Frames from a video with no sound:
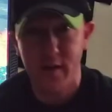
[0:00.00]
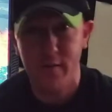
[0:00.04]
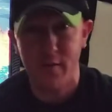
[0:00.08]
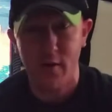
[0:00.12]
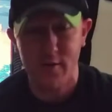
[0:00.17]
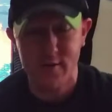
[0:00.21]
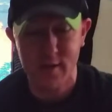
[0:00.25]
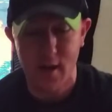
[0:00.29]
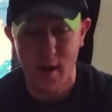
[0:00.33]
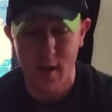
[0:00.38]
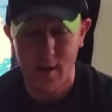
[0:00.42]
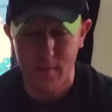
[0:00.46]
all
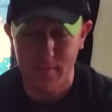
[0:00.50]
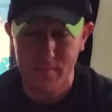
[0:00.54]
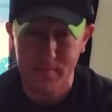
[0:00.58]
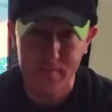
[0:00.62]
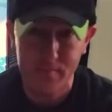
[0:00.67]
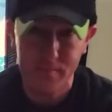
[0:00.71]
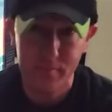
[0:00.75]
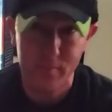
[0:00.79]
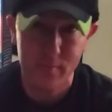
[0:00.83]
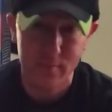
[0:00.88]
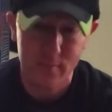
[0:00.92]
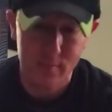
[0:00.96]
time
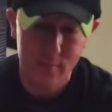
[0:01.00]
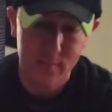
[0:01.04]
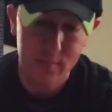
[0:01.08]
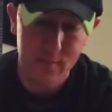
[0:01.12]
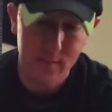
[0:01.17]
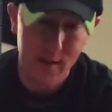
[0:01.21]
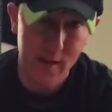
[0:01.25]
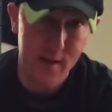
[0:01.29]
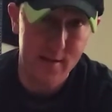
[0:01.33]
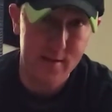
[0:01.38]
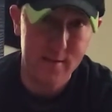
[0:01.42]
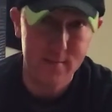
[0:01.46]

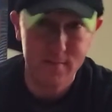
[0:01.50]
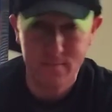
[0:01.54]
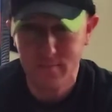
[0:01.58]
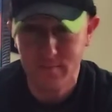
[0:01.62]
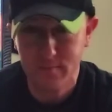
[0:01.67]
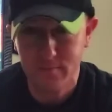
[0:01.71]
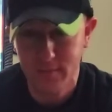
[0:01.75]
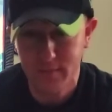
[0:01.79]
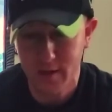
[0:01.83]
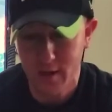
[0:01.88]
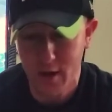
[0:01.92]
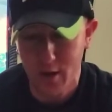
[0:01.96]
is,
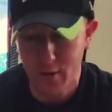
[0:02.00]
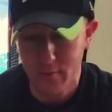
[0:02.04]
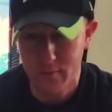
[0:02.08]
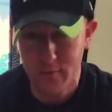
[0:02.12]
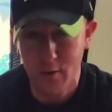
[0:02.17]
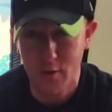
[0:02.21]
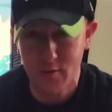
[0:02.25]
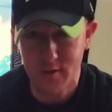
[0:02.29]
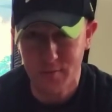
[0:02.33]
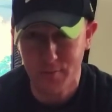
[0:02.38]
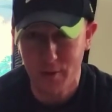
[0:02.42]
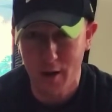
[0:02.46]

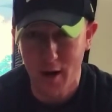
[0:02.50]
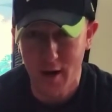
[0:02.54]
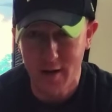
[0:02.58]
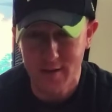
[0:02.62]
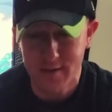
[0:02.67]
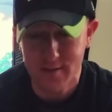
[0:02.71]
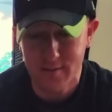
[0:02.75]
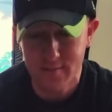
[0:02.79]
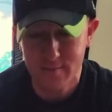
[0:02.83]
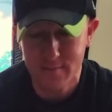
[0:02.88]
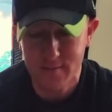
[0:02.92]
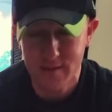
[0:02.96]
no
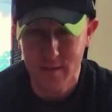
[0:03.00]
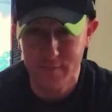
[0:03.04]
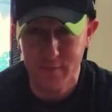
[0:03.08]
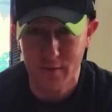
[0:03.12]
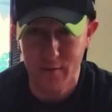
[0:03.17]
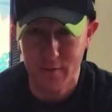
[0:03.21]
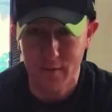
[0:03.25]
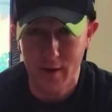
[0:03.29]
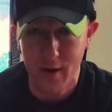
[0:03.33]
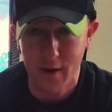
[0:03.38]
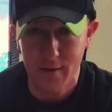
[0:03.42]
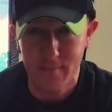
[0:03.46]
surprise, Symphony
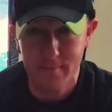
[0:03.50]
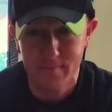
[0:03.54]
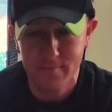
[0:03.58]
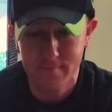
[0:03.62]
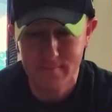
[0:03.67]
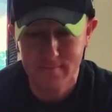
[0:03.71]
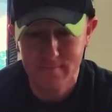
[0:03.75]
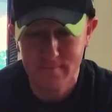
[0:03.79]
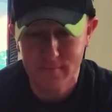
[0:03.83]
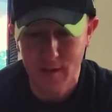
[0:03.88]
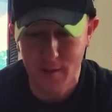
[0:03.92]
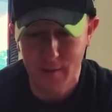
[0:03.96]
of the Night.
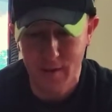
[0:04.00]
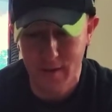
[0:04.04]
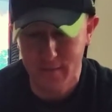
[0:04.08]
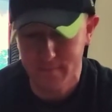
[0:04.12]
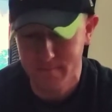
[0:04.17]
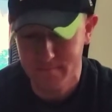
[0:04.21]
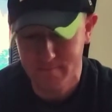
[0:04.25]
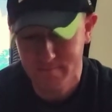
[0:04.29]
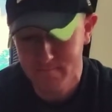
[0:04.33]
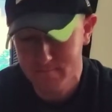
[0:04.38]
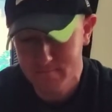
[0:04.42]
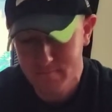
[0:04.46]
I
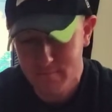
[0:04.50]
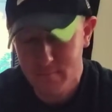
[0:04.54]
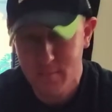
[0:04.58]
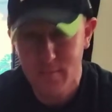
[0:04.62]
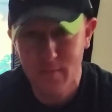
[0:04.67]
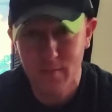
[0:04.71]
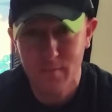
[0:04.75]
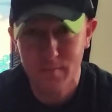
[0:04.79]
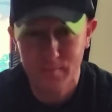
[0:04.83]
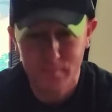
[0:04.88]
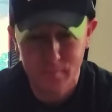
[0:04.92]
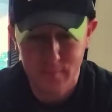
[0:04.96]
mean.
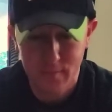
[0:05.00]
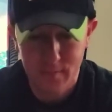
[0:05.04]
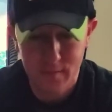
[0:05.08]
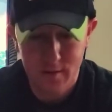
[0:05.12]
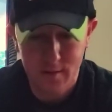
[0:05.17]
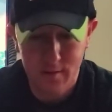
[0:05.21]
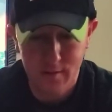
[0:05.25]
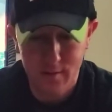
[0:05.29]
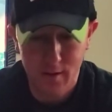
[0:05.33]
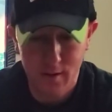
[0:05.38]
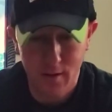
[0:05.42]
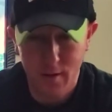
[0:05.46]

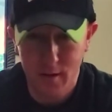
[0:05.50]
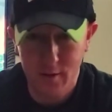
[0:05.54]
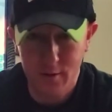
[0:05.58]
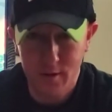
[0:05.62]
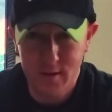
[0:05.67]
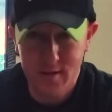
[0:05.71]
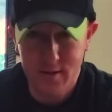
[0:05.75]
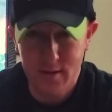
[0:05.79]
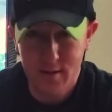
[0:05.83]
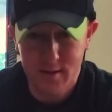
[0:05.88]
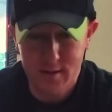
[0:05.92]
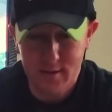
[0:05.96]

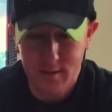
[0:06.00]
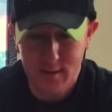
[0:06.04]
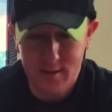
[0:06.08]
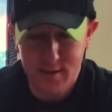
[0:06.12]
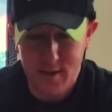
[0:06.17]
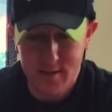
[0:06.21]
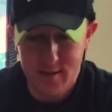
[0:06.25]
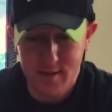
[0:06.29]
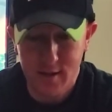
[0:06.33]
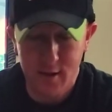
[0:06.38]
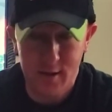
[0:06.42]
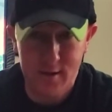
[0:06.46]
Let's
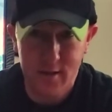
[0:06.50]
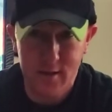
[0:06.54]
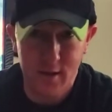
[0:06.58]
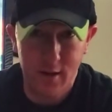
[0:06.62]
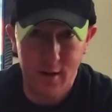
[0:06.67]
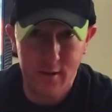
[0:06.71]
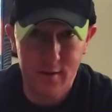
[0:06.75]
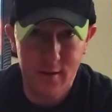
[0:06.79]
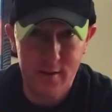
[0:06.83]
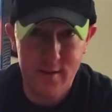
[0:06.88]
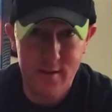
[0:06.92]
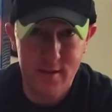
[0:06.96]
get serious
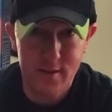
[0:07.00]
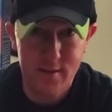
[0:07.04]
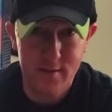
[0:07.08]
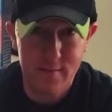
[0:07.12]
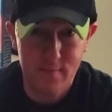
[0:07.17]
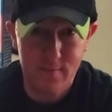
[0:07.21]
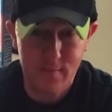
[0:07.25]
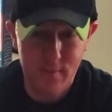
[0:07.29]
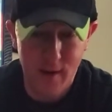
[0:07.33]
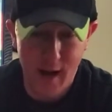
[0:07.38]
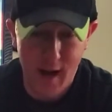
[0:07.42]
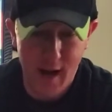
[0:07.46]
here. This is
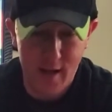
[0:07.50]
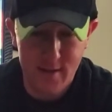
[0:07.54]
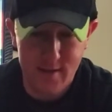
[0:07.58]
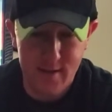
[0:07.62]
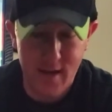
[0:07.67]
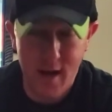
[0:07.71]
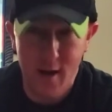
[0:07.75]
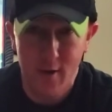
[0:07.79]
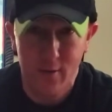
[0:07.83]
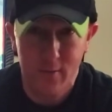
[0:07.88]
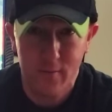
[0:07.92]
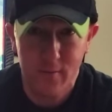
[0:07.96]
hands
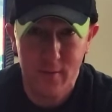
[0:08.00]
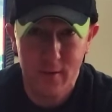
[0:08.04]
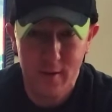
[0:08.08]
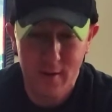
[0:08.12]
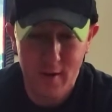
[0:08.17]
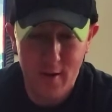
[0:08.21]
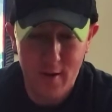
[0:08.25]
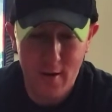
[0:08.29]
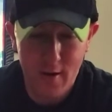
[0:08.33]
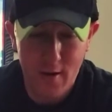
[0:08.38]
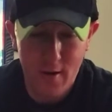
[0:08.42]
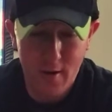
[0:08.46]
down
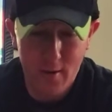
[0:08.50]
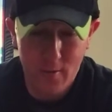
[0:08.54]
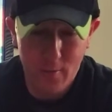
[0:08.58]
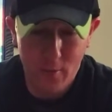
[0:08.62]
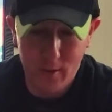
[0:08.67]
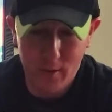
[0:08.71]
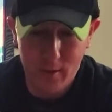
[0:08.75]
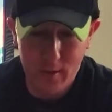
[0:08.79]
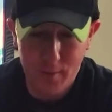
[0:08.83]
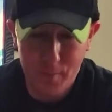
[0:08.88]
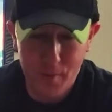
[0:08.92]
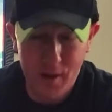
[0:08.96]
one
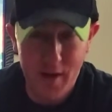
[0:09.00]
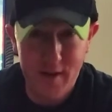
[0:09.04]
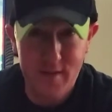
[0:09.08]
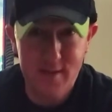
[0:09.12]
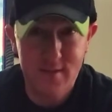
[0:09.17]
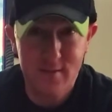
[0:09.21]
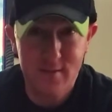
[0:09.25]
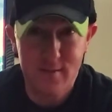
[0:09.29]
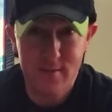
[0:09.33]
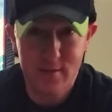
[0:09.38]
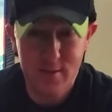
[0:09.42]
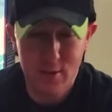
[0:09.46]
of the
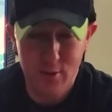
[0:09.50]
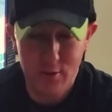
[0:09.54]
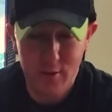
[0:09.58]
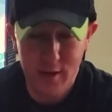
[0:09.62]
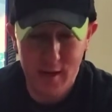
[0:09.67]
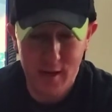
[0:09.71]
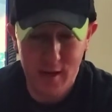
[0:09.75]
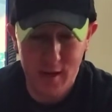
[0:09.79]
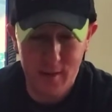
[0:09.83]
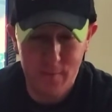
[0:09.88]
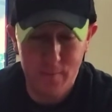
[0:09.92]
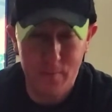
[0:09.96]
best
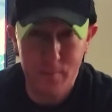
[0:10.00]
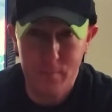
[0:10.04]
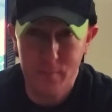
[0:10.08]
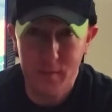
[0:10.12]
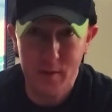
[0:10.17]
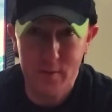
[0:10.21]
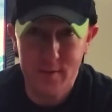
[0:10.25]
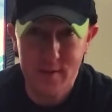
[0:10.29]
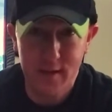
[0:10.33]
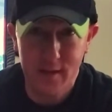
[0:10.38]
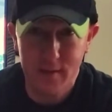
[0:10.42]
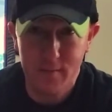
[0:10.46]
2D
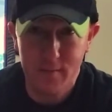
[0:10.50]
music,